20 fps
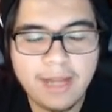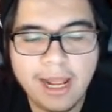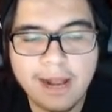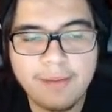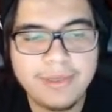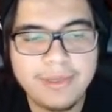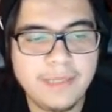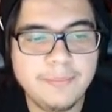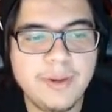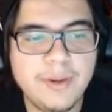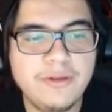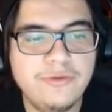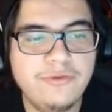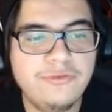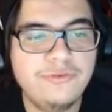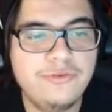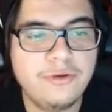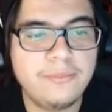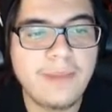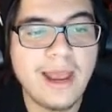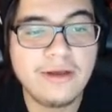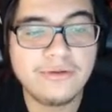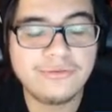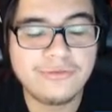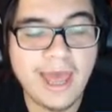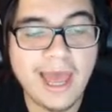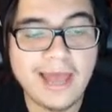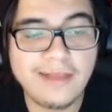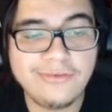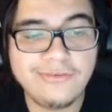how many buttons your mouse
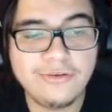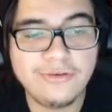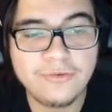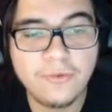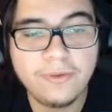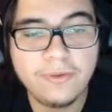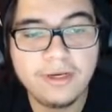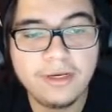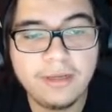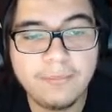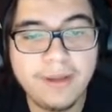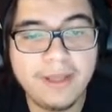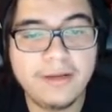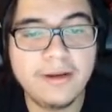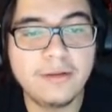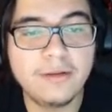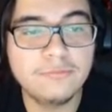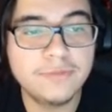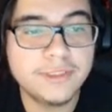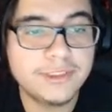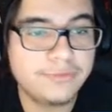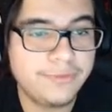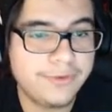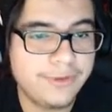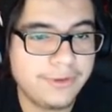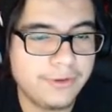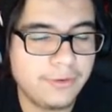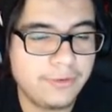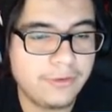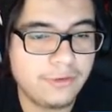has is going to depend on which one
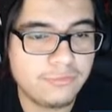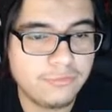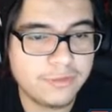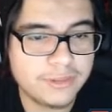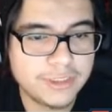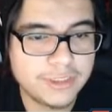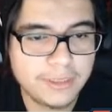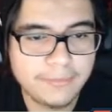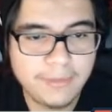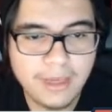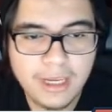you're going to switch up.